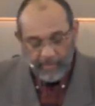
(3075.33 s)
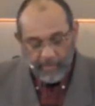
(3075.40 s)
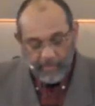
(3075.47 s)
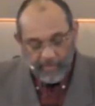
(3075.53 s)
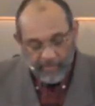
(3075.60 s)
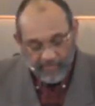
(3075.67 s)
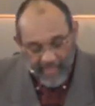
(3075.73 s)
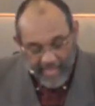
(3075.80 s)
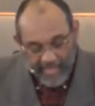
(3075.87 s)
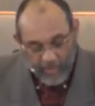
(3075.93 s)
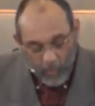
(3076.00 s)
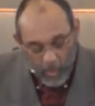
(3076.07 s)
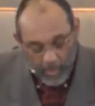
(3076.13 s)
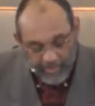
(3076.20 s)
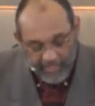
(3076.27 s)
They
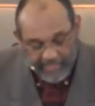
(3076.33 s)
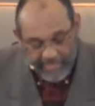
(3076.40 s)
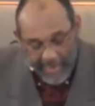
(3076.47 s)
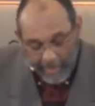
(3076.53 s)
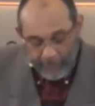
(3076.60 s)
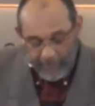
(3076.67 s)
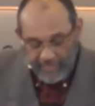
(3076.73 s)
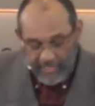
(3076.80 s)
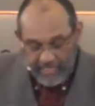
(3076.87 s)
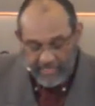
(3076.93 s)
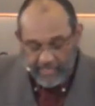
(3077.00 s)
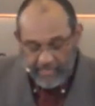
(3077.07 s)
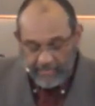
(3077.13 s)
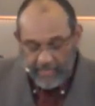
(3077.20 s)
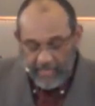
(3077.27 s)
were
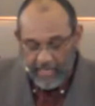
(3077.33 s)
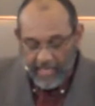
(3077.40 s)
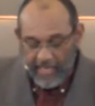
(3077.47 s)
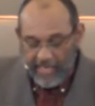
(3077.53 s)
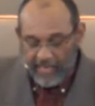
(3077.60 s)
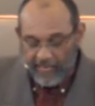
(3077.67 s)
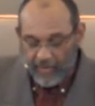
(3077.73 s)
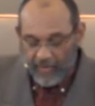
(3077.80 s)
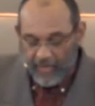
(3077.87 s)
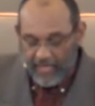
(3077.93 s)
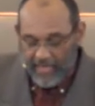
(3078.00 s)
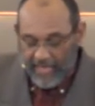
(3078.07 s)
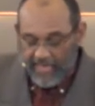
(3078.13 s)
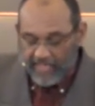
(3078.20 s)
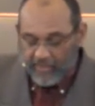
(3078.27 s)
decapitated and their
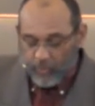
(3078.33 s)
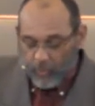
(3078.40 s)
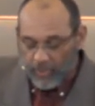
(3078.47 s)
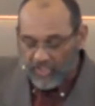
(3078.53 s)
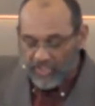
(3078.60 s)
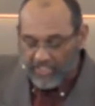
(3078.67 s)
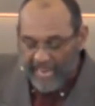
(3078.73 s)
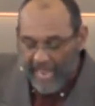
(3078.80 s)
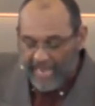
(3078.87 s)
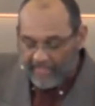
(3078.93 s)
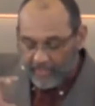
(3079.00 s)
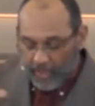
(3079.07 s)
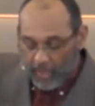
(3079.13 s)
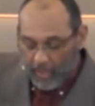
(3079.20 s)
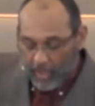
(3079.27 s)
heads were stacked
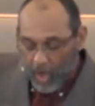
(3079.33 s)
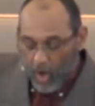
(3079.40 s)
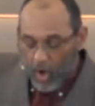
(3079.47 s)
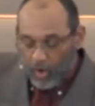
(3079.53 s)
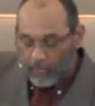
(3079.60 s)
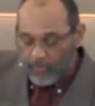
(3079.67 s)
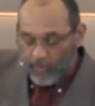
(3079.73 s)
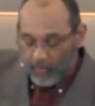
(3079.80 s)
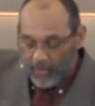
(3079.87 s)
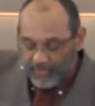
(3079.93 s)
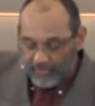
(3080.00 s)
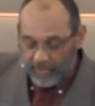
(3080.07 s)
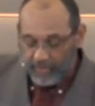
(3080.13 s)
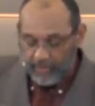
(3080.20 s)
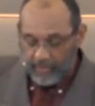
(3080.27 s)
along the
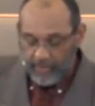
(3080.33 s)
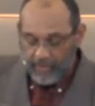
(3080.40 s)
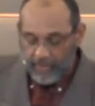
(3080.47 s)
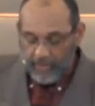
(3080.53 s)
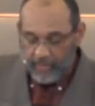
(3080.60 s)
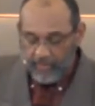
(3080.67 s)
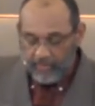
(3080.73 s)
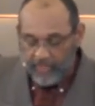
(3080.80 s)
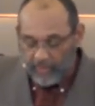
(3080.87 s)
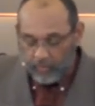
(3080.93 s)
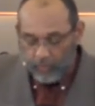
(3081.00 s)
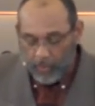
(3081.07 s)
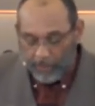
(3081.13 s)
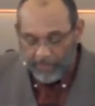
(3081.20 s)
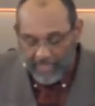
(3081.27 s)
river. This
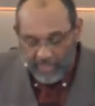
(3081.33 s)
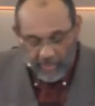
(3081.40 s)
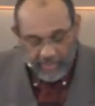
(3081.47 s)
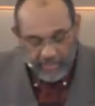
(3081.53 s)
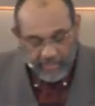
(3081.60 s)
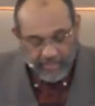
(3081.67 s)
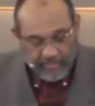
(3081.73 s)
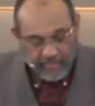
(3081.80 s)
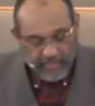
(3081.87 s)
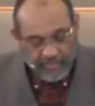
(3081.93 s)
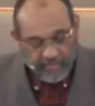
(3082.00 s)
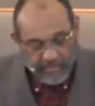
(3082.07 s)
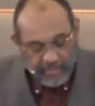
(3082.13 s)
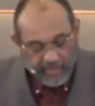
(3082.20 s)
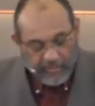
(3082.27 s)
rebellion is
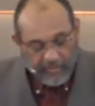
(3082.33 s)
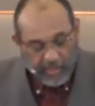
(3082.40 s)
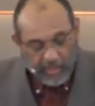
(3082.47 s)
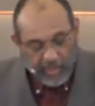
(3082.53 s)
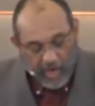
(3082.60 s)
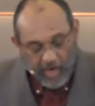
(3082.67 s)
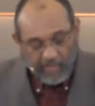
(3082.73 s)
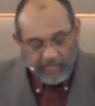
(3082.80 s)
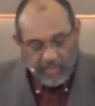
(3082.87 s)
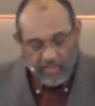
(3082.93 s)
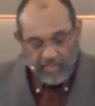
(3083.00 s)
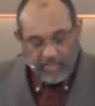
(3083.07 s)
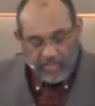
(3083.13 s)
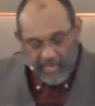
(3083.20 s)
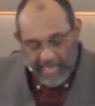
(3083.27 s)
considered the
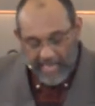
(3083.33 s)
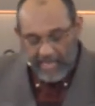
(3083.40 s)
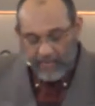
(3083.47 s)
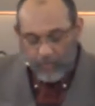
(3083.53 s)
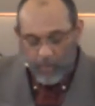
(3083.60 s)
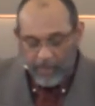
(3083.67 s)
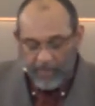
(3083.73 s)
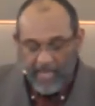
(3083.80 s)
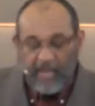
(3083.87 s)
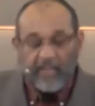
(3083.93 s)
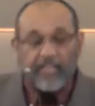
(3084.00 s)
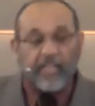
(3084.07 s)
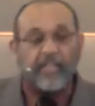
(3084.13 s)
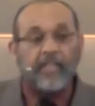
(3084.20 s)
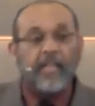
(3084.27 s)
largest slave
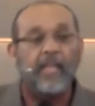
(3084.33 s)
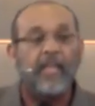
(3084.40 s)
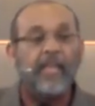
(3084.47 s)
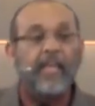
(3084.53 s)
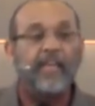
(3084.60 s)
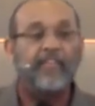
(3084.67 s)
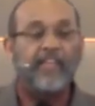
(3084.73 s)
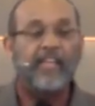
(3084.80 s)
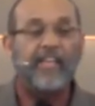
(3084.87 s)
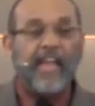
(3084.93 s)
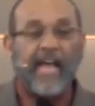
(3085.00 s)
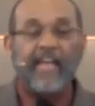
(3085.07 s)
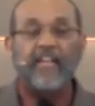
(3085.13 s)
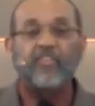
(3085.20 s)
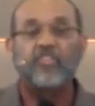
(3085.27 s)
rebellion in the
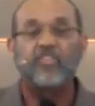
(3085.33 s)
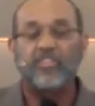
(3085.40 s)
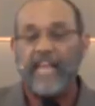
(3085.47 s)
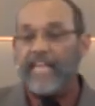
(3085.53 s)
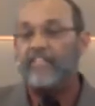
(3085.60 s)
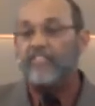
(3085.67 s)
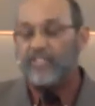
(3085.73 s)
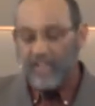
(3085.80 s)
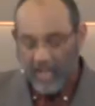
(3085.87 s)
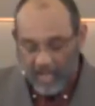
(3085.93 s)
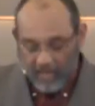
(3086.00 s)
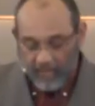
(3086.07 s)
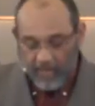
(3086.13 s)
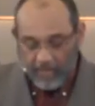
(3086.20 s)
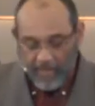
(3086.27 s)
United States
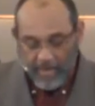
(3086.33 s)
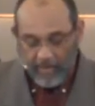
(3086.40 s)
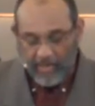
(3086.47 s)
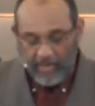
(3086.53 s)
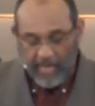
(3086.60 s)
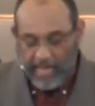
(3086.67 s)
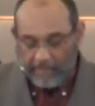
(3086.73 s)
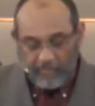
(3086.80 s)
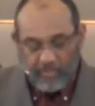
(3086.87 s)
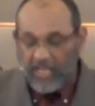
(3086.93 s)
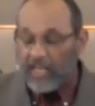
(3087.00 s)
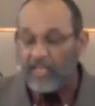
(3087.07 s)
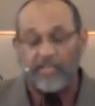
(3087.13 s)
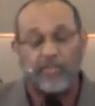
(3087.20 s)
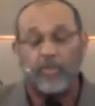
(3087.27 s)
of America. I'm
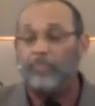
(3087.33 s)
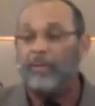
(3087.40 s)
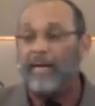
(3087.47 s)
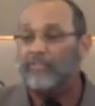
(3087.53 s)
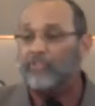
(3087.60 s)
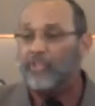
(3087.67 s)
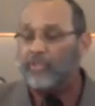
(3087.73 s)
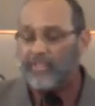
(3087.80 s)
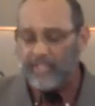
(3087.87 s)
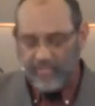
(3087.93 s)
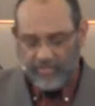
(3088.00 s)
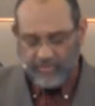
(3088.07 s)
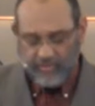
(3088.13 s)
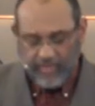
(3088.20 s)
telling you about your history.